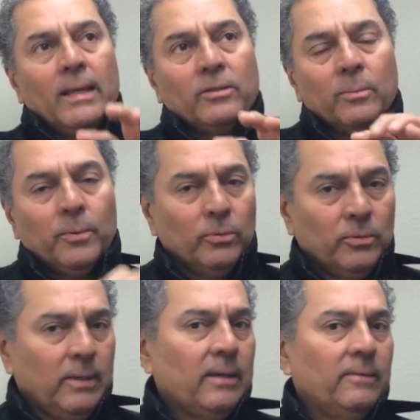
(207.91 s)
is
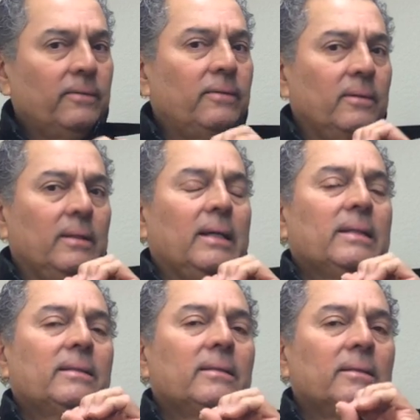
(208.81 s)
supposed to have
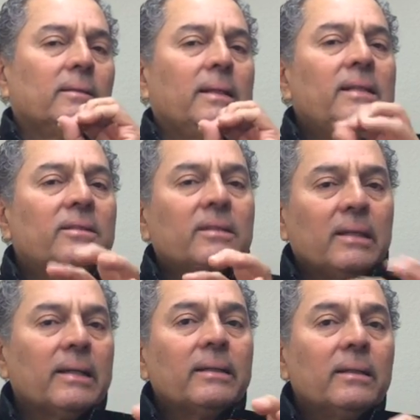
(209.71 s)
as
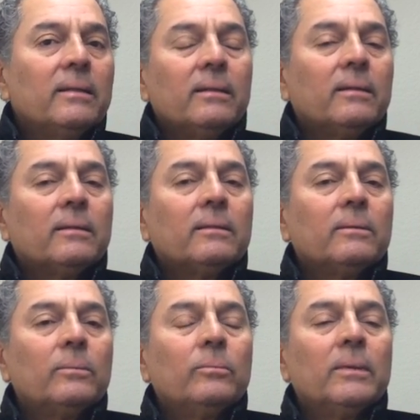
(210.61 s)
inside
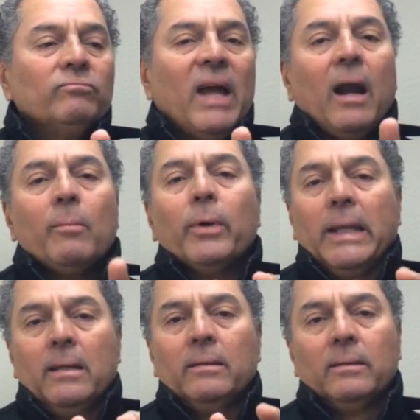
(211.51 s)

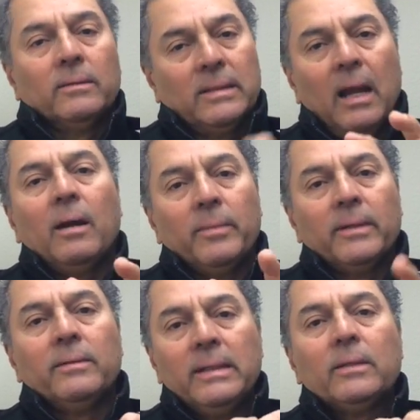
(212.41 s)
harmony. It's
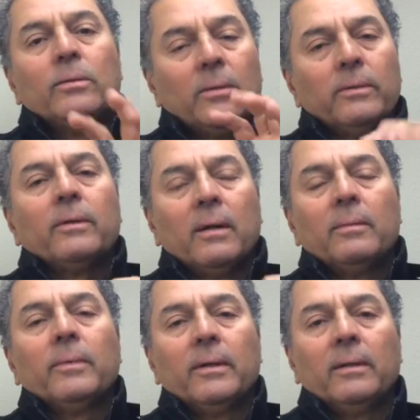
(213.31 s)
harmony. You need to know your
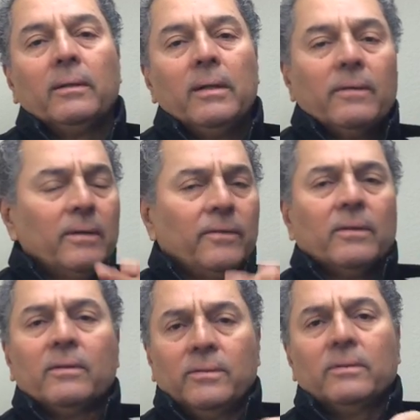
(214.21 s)
harmony. Even if
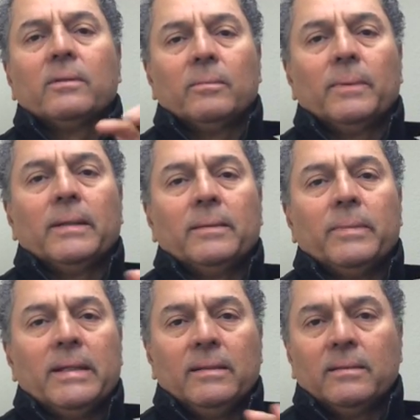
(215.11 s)
you're not just going to play
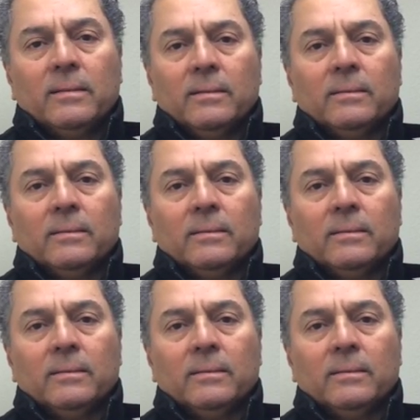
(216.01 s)
bass,